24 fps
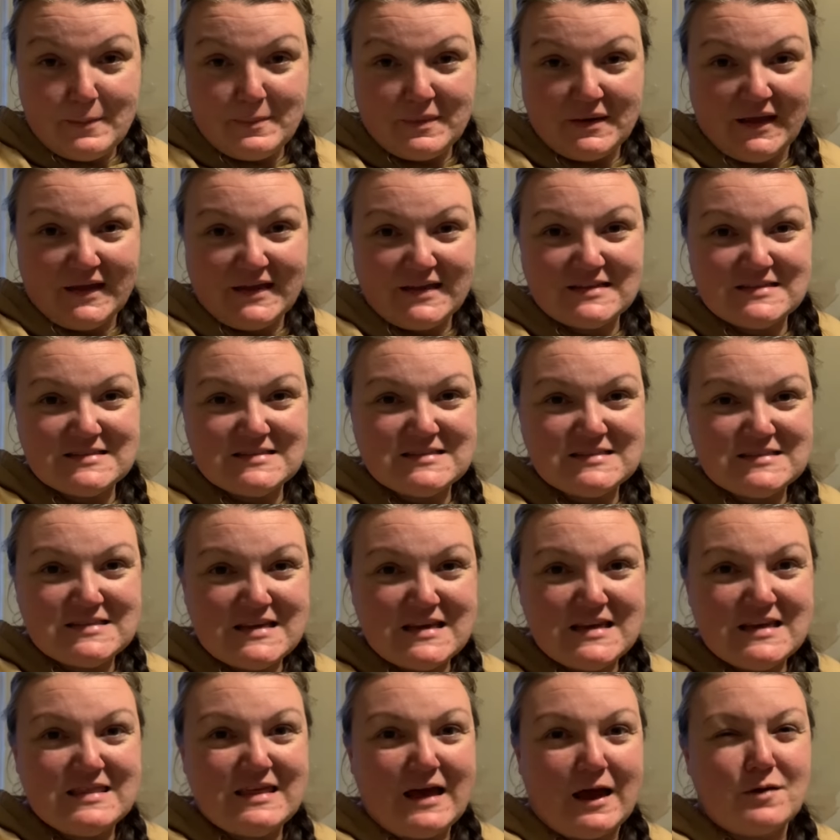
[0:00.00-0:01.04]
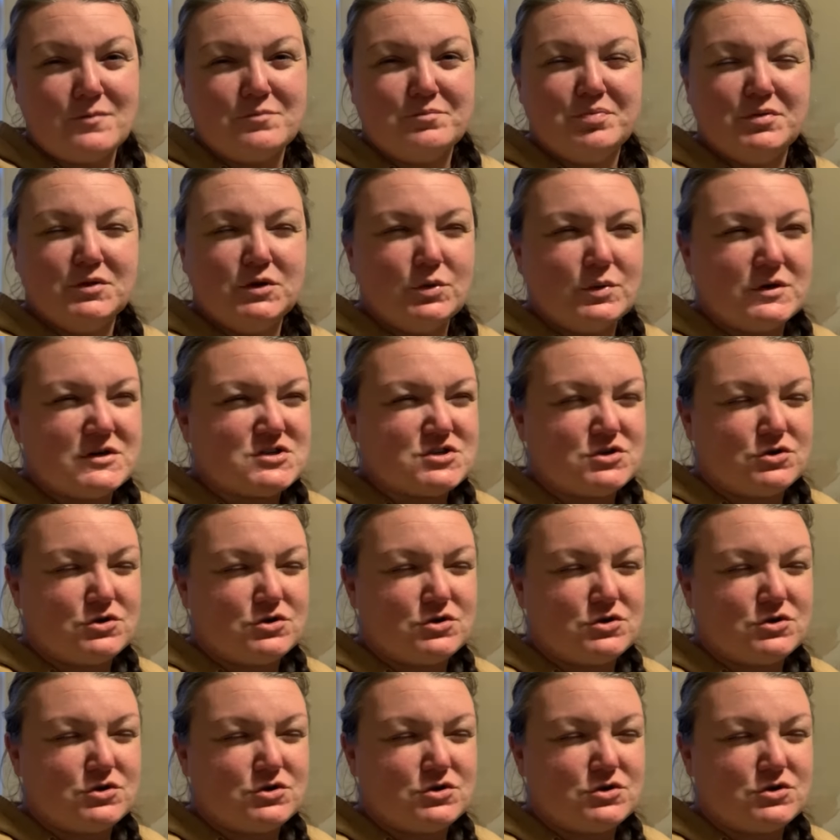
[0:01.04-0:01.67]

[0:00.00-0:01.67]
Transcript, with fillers: but I can see that bluish